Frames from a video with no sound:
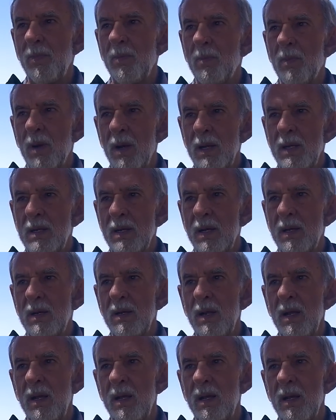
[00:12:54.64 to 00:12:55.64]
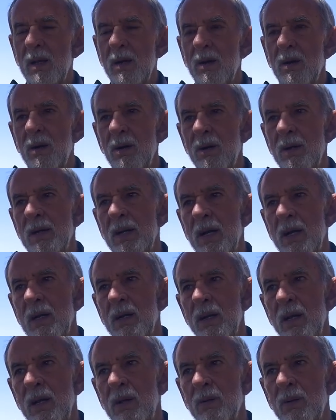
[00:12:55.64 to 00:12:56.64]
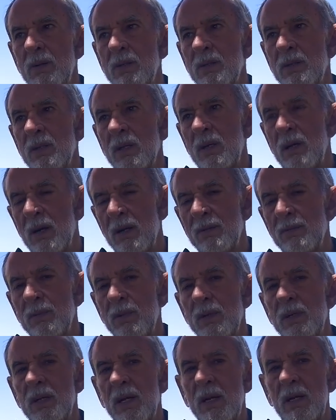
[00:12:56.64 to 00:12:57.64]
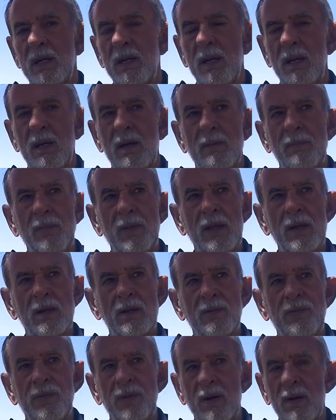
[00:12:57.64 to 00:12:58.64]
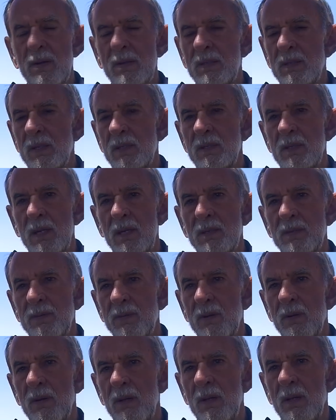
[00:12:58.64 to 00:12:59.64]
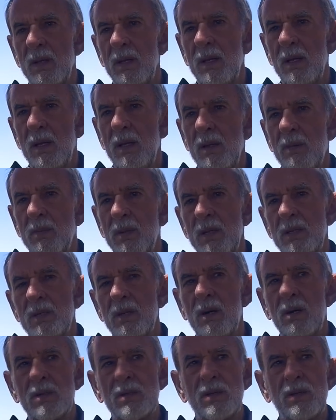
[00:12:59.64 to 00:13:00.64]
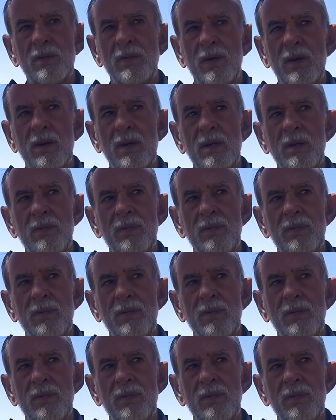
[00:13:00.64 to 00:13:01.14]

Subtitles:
My technique and her technique, which is the government technique, and it's very successful. But it's also very,